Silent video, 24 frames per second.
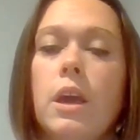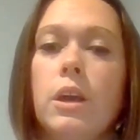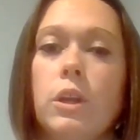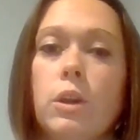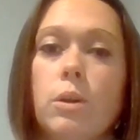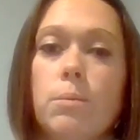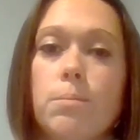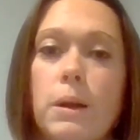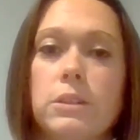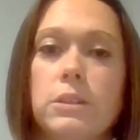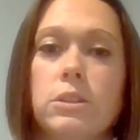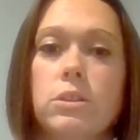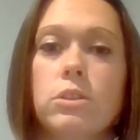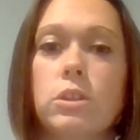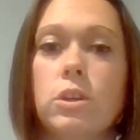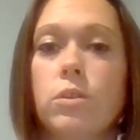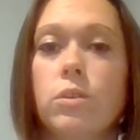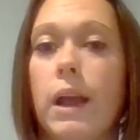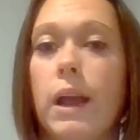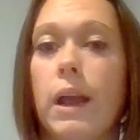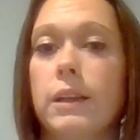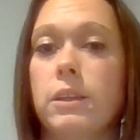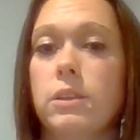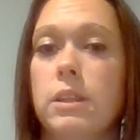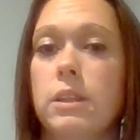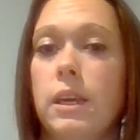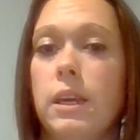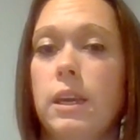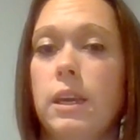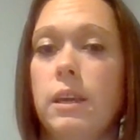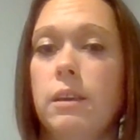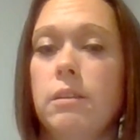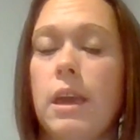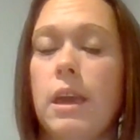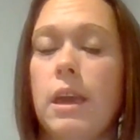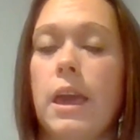your muscles
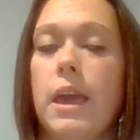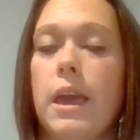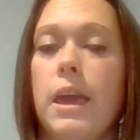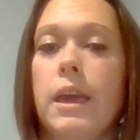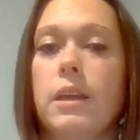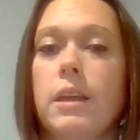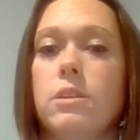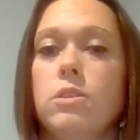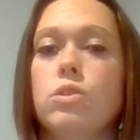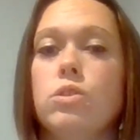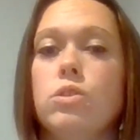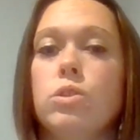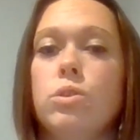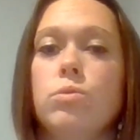correctly and